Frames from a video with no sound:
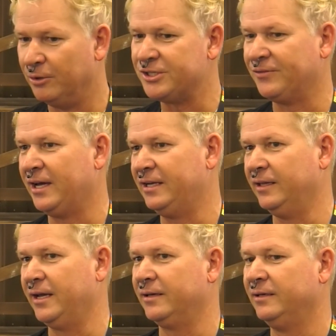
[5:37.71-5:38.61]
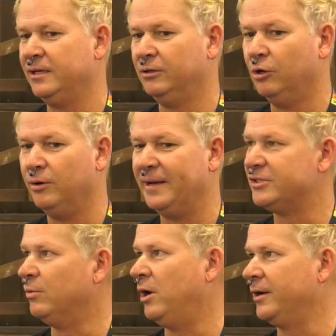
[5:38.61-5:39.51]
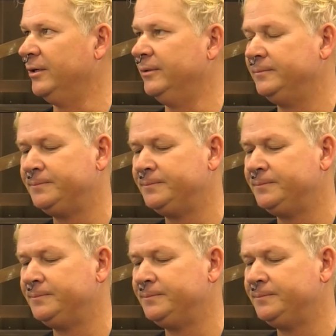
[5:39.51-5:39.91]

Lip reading: emulsify it in, like, low amounts of water.